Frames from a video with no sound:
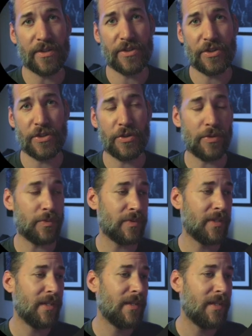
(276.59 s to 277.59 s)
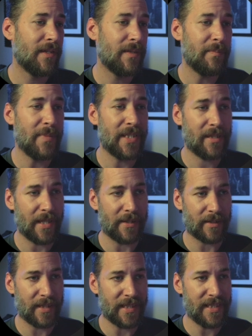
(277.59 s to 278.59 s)
to meet
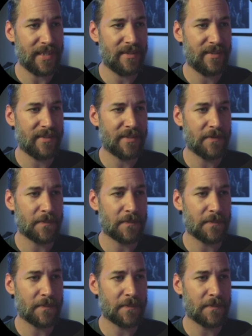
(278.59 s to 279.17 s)
their needs.